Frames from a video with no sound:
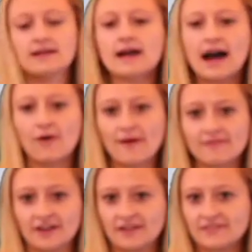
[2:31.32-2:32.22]

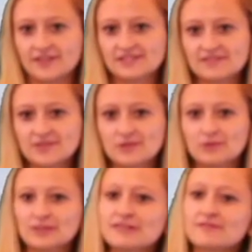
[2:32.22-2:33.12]
However, those of you who
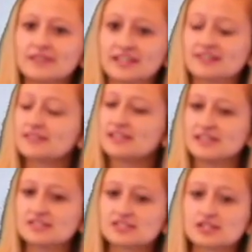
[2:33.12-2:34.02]
live near the
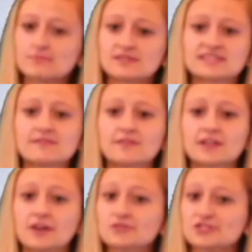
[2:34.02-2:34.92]
eastern
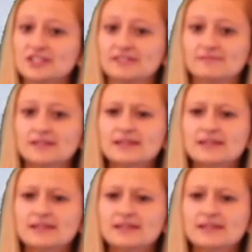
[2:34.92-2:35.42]
Pacific Ocean